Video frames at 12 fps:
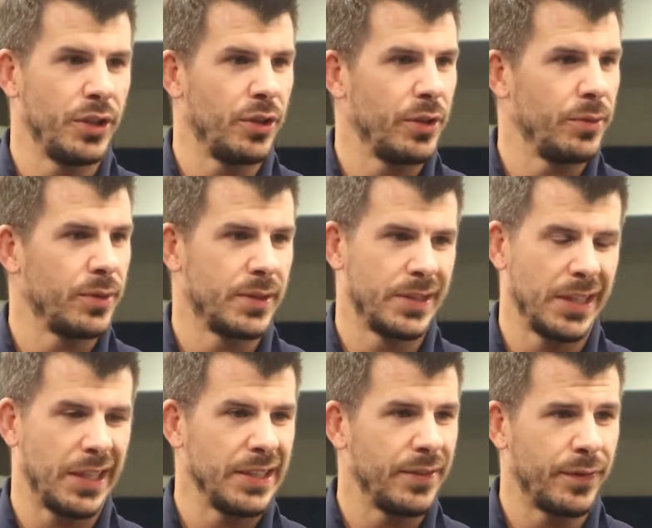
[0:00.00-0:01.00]
You know, he was
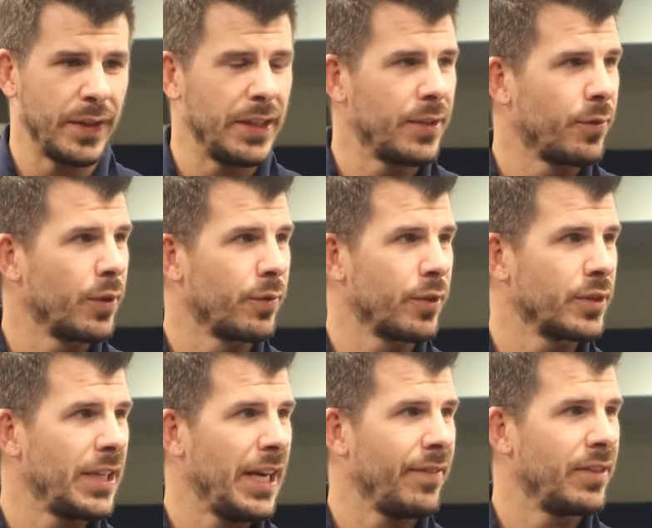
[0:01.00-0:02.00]
undefeated for the
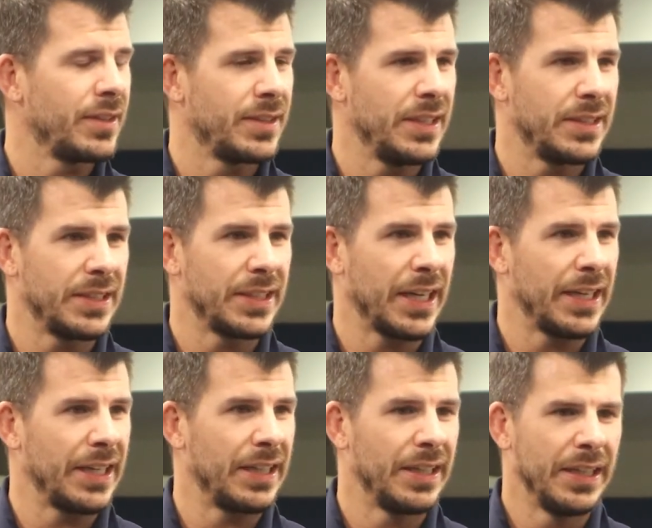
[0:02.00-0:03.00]
first half of the season.
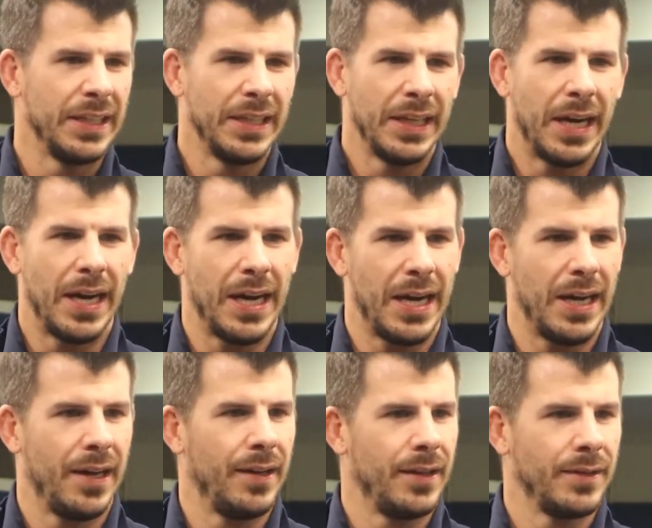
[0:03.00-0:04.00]
Kind of uh,